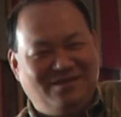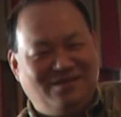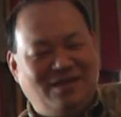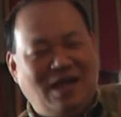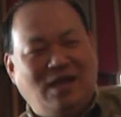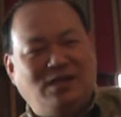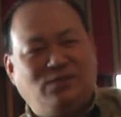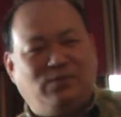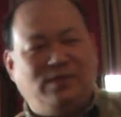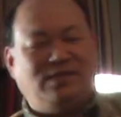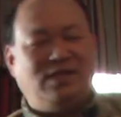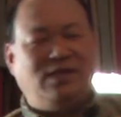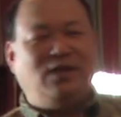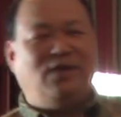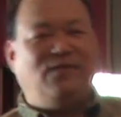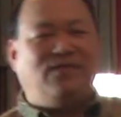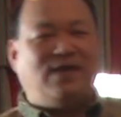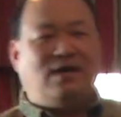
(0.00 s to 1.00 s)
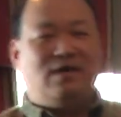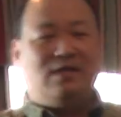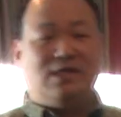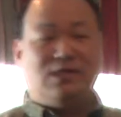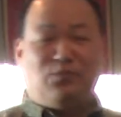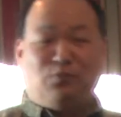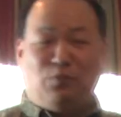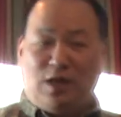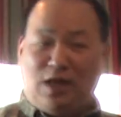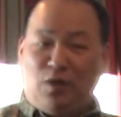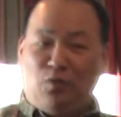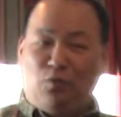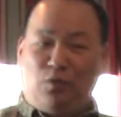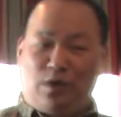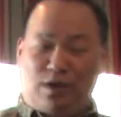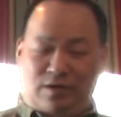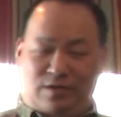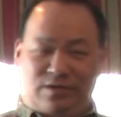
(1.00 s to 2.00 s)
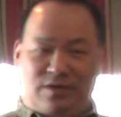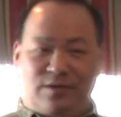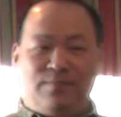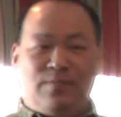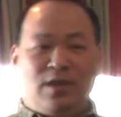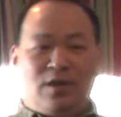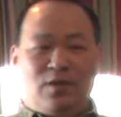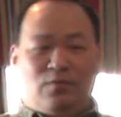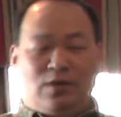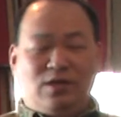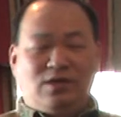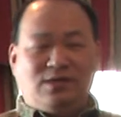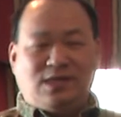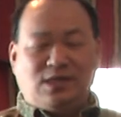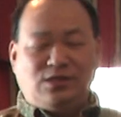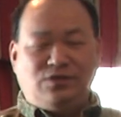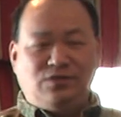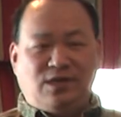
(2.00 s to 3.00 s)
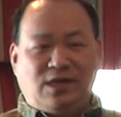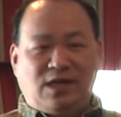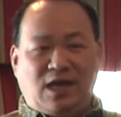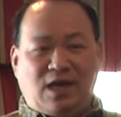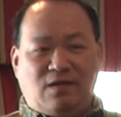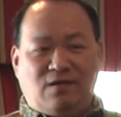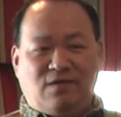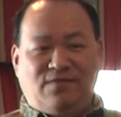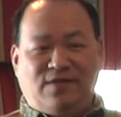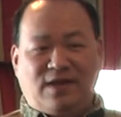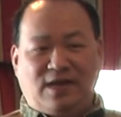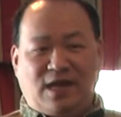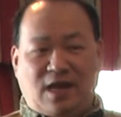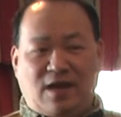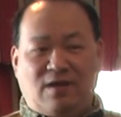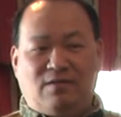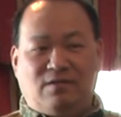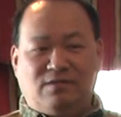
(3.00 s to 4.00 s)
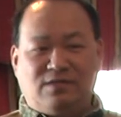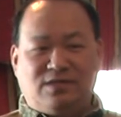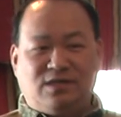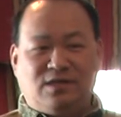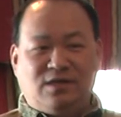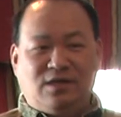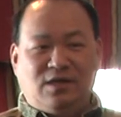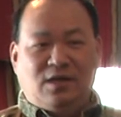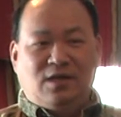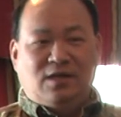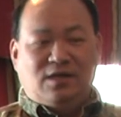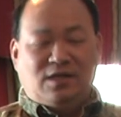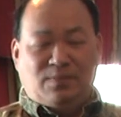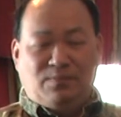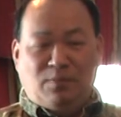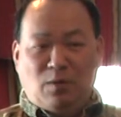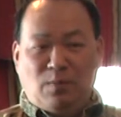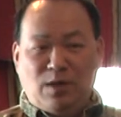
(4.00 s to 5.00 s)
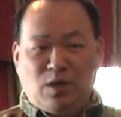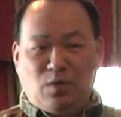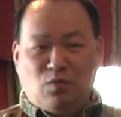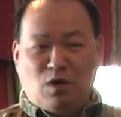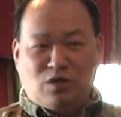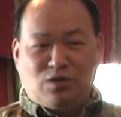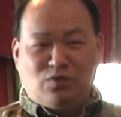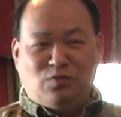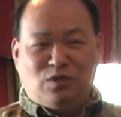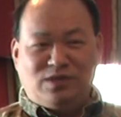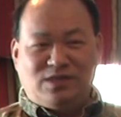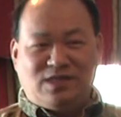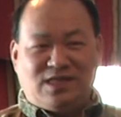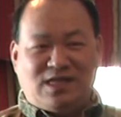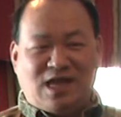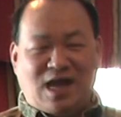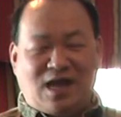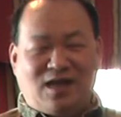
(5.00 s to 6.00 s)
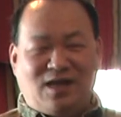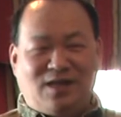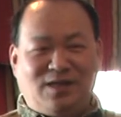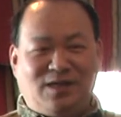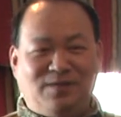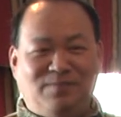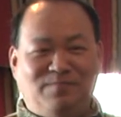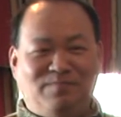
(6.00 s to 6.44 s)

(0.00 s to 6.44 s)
That's the reason you find out it's really weird. When you start shooting Aerovane arrows, the moment you walk towards the target,